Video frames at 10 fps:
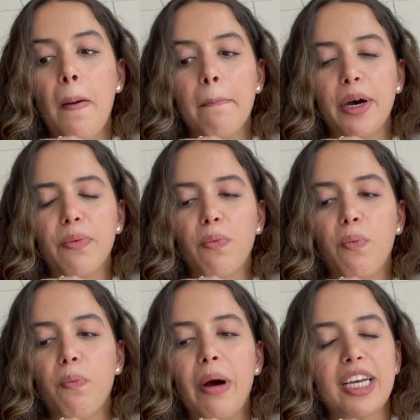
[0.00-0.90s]
But
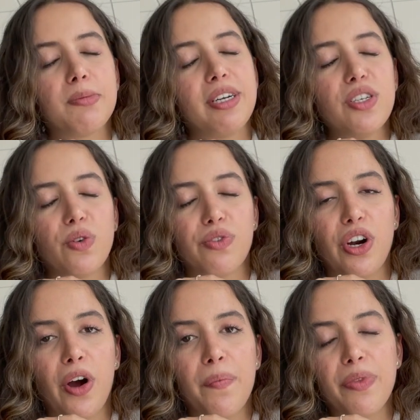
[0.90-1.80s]
my experience
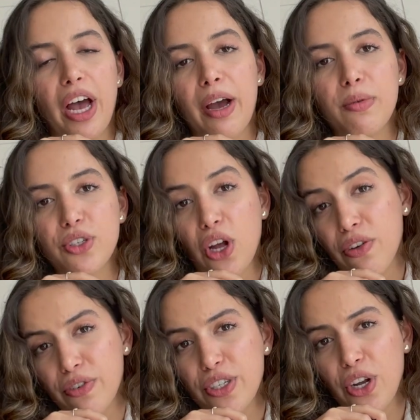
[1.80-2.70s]
overall, I would
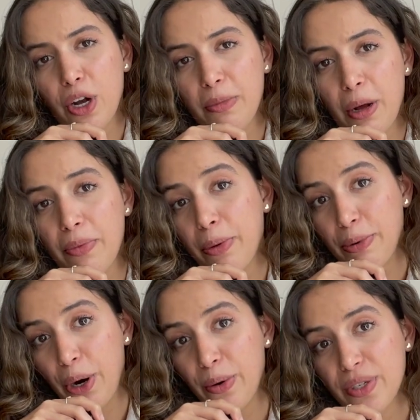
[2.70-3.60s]
first talk about the
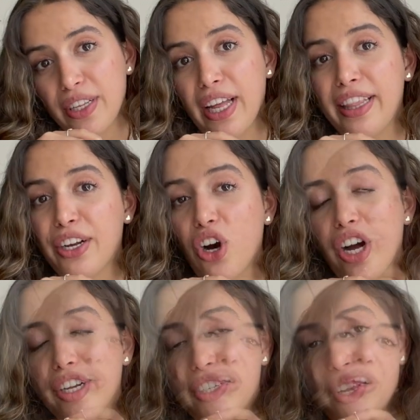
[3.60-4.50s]
pros and then the
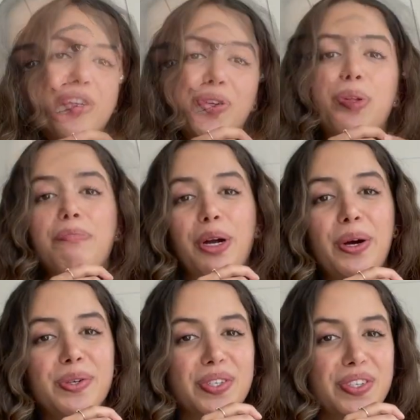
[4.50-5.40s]
cons. So the
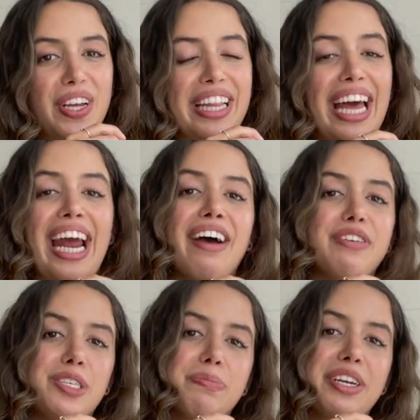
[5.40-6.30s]
pros that I
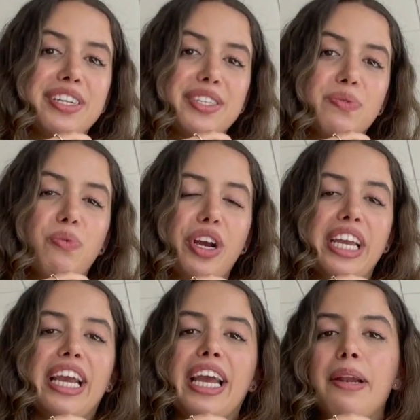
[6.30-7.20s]
have experienced
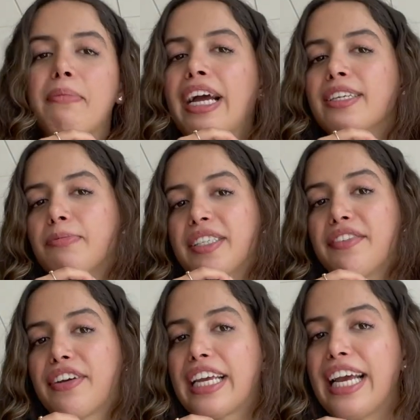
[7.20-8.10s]
working in my
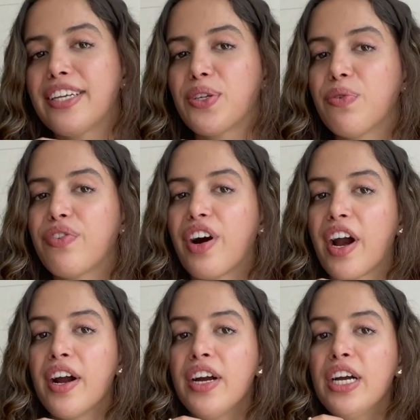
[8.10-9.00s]
specific case so
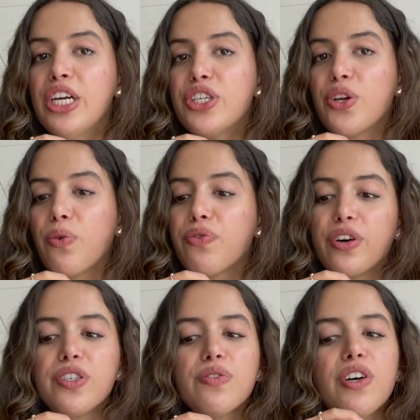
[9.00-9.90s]
far. So
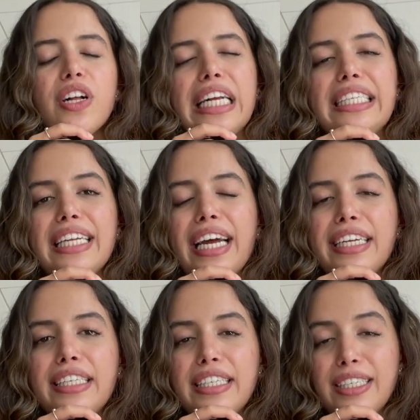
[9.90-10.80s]
first of all is
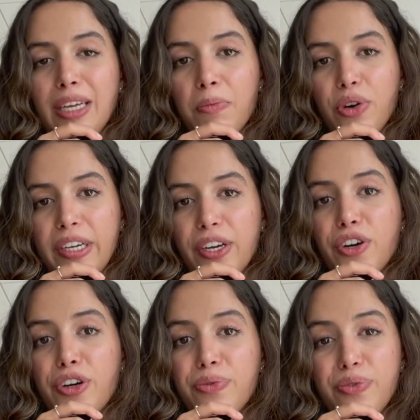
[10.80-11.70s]
that since I'm working
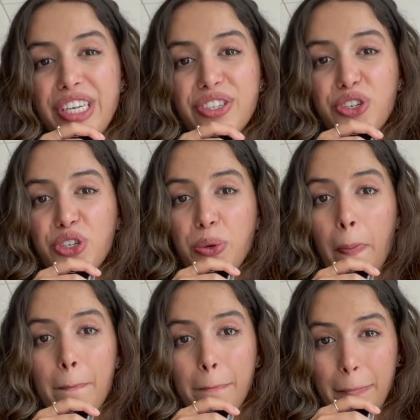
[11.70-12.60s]
on a
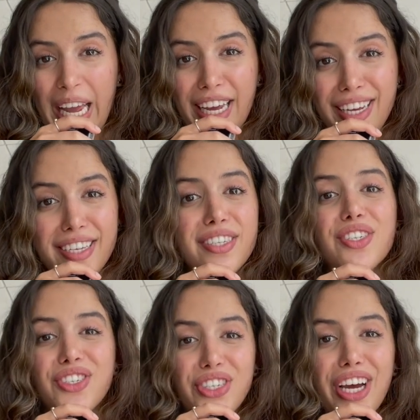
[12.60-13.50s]

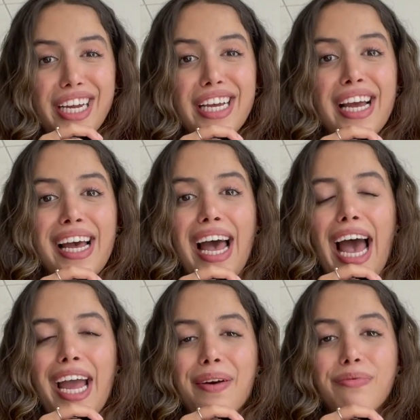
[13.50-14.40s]
research-based study,
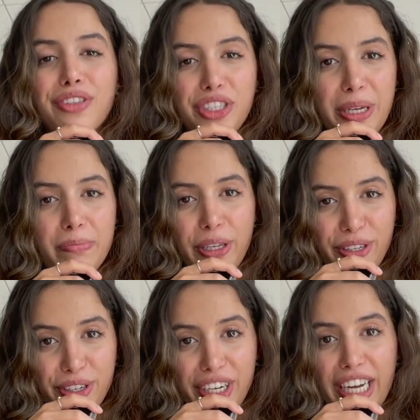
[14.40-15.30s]
I am deeply
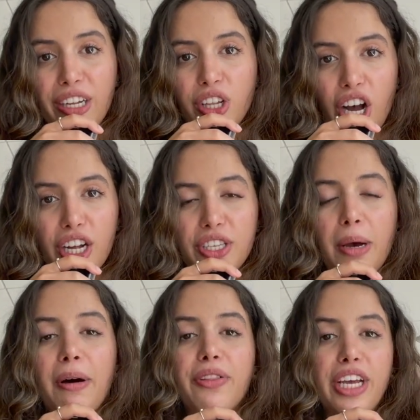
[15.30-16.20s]
learning a lot
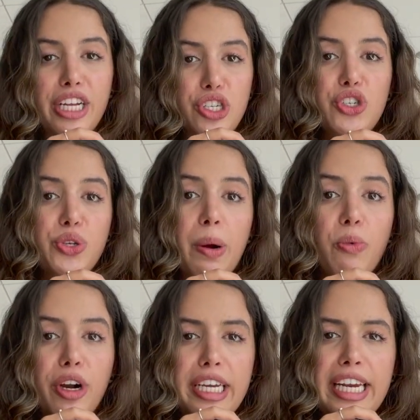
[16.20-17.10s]
about the industry I'm
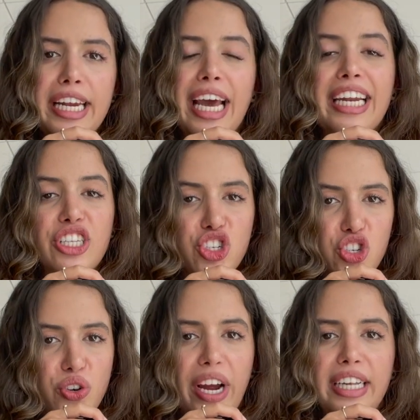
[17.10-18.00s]
working in and its
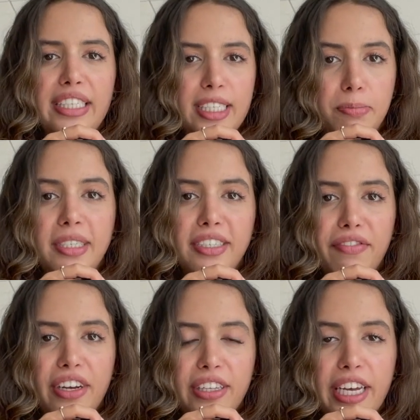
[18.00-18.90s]
trends
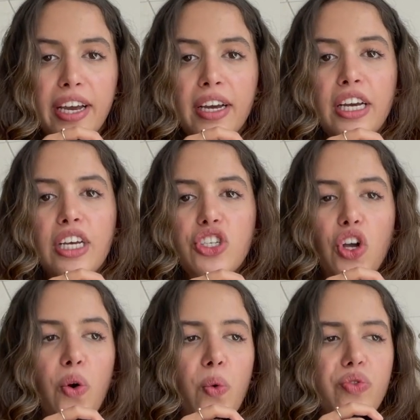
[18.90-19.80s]
specifically.
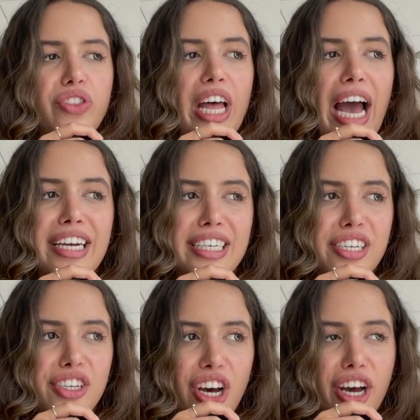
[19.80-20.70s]
So I did
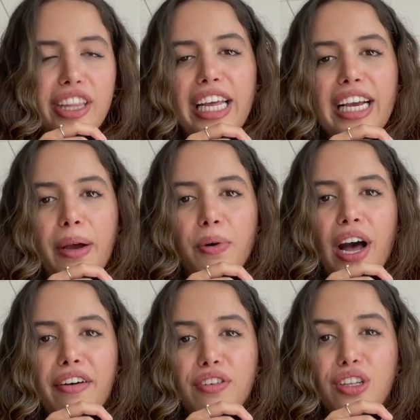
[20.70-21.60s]
not think I will
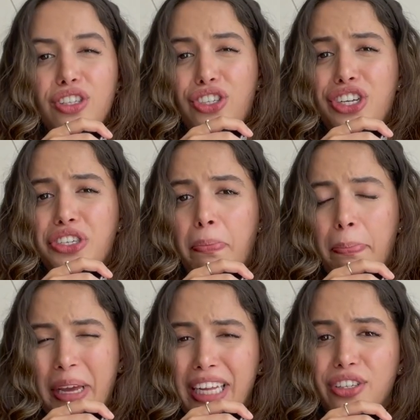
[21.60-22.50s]
have such a
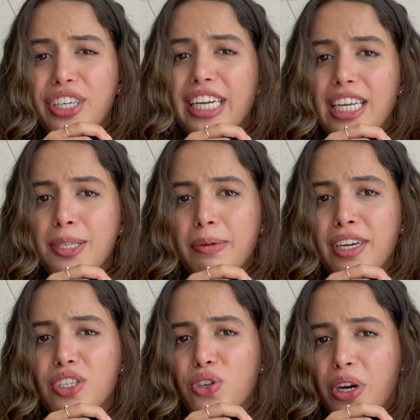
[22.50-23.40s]
big learning
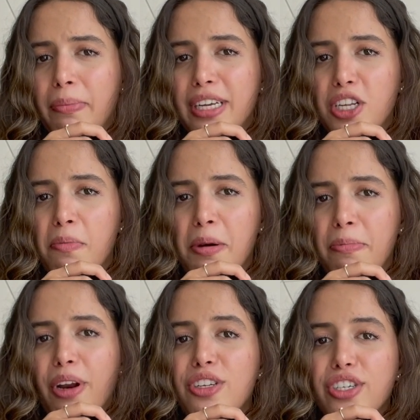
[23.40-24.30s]
experience during my summer,
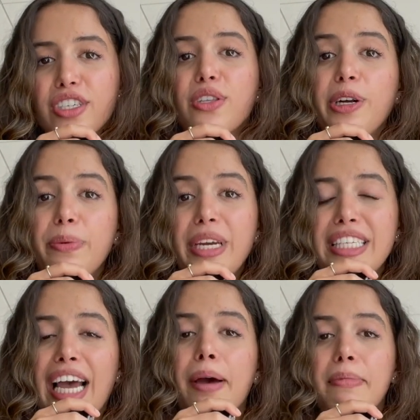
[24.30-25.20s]
but in just 3 weeks,
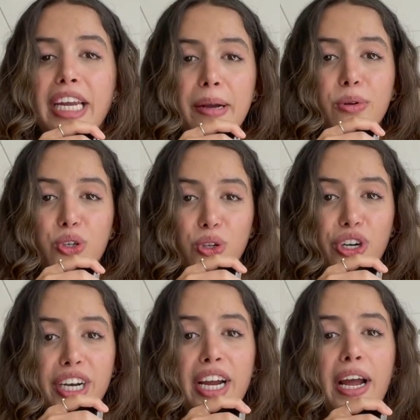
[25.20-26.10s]
I have been able to
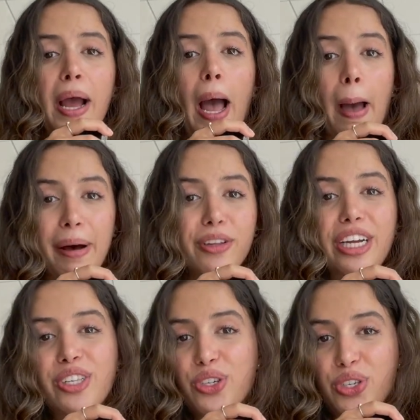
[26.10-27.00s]
learn about the
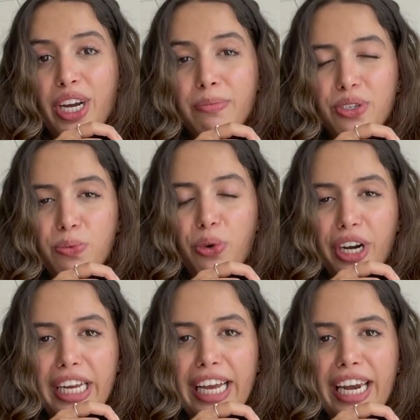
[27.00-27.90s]
industry I'm
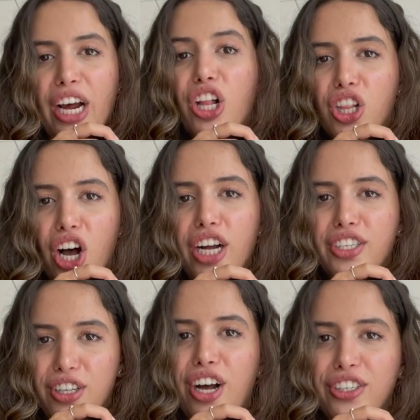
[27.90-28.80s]
working in a lot,
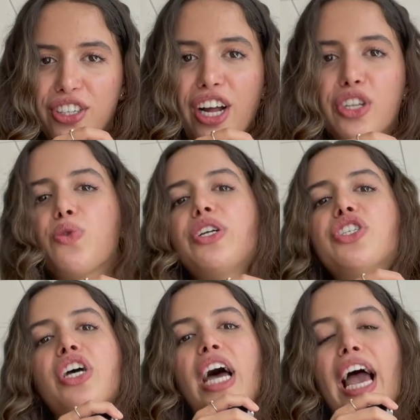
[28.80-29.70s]
which
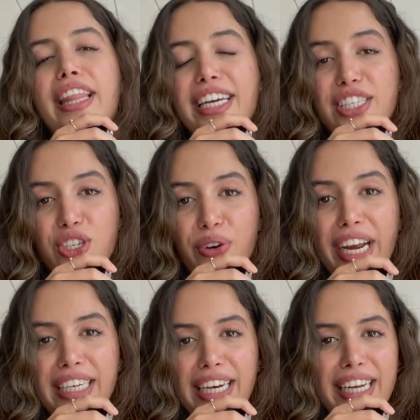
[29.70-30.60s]
I think it's
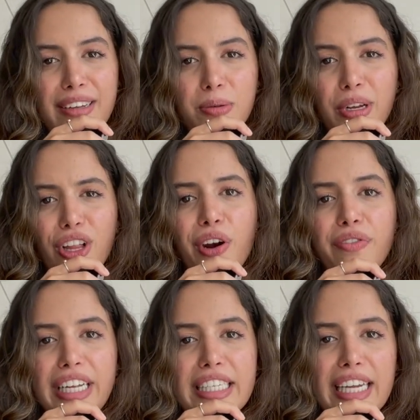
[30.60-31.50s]
great and it gives me a lot of
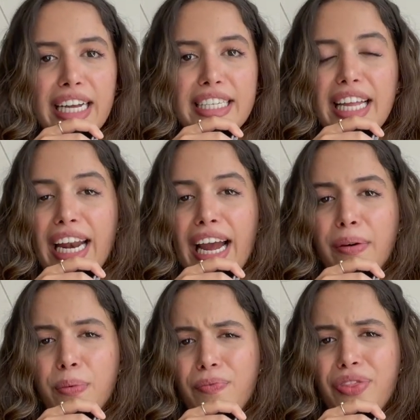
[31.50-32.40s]
insight that I
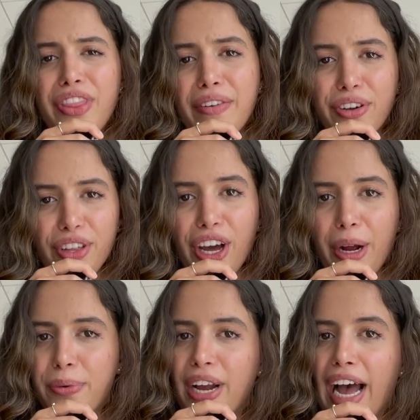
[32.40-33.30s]
never thought
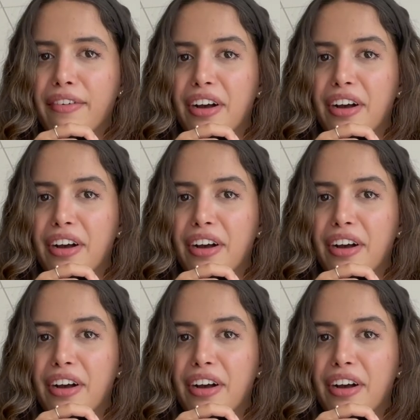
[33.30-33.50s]
I would have.